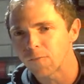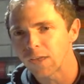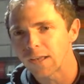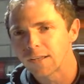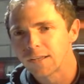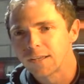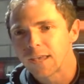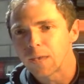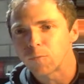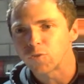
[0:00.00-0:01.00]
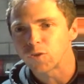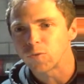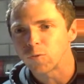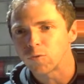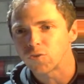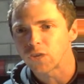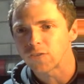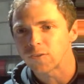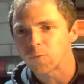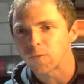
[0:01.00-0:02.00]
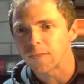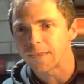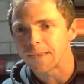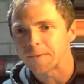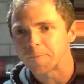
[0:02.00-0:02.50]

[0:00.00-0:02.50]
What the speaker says: that episode, we chased it with the